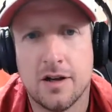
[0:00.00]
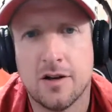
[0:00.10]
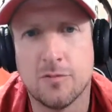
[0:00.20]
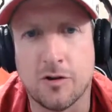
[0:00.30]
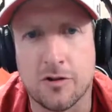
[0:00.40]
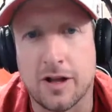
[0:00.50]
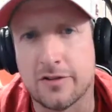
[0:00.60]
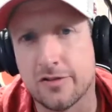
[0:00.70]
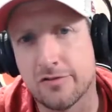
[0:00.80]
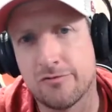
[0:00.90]
whether
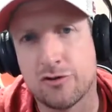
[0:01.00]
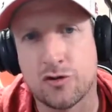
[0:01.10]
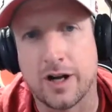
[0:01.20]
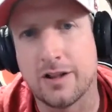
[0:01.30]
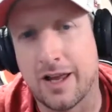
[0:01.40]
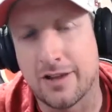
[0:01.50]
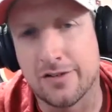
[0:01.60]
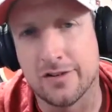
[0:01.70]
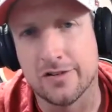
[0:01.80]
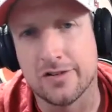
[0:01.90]
that's Trey
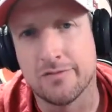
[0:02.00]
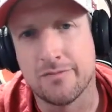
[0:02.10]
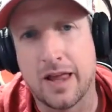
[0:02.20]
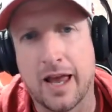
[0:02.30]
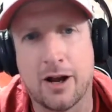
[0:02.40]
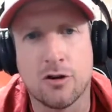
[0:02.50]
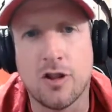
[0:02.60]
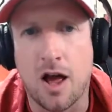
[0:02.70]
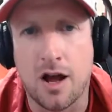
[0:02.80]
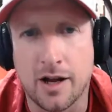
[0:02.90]
Lance's
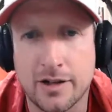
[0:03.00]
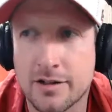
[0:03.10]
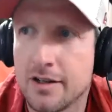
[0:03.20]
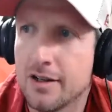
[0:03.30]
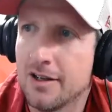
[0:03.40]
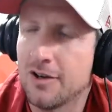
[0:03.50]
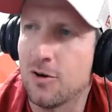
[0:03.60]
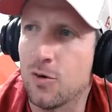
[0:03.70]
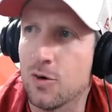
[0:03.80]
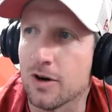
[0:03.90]
hairline
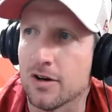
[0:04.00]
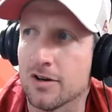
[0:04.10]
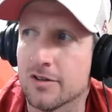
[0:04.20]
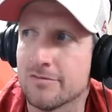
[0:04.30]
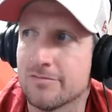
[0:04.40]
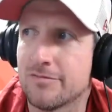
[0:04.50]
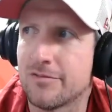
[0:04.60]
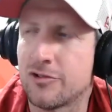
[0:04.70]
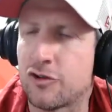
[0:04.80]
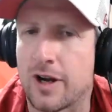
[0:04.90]
or
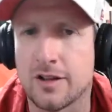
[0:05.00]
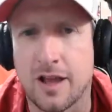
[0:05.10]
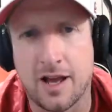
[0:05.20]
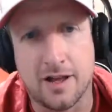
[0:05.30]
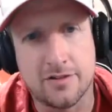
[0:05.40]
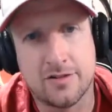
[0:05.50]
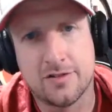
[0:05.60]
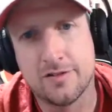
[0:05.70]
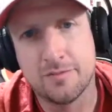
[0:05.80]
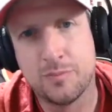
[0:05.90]
Trey
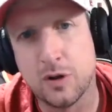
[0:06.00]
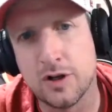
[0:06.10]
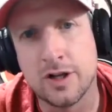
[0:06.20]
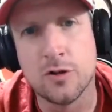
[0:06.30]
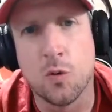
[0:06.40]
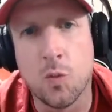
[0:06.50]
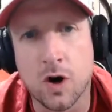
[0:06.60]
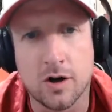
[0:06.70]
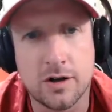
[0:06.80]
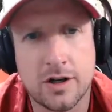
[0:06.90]
Lance putting in the
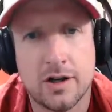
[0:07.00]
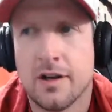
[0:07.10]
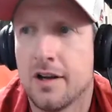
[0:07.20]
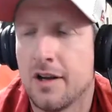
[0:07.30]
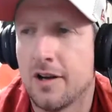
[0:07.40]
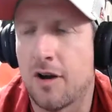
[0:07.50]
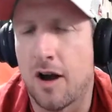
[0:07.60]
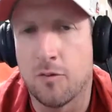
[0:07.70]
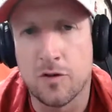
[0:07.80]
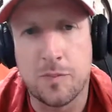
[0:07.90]
work
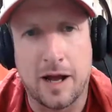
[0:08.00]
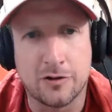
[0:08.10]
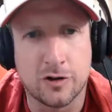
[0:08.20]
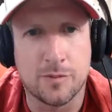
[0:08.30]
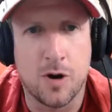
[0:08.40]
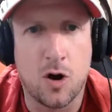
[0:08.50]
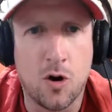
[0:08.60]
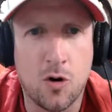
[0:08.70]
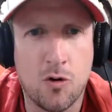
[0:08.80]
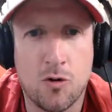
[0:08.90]
with Patrick
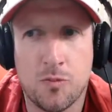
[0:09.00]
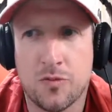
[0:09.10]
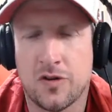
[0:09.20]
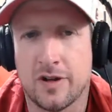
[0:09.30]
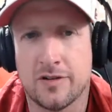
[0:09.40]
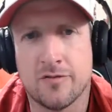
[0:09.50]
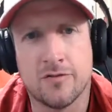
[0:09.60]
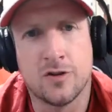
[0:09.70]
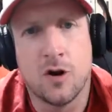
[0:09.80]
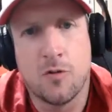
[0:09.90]
Mahomes and,
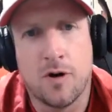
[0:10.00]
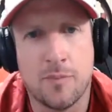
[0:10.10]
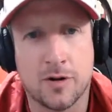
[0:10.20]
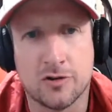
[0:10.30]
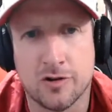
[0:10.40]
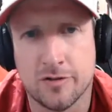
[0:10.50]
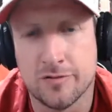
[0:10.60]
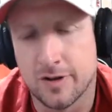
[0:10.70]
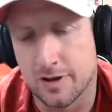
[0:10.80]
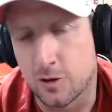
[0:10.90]
a bunch
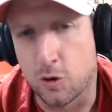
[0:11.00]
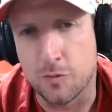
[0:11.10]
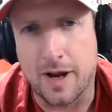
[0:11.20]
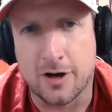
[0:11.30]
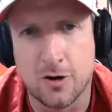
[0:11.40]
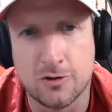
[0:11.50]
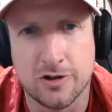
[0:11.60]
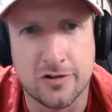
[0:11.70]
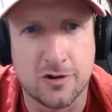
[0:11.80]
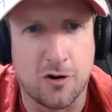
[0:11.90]
of quarterback
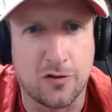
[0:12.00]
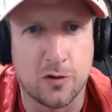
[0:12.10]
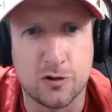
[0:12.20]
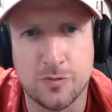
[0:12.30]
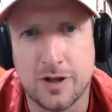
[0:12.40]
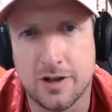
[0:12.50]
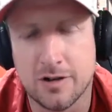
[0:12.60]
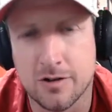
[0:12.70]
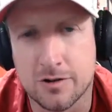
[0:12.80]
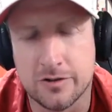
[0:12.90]
coaches across social media
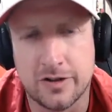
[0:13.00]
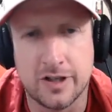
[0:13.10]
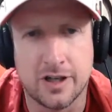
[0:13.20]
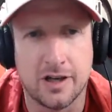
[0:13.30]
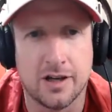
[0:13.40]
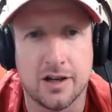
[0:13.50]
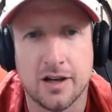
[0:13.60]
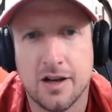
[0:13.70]
who are critiquing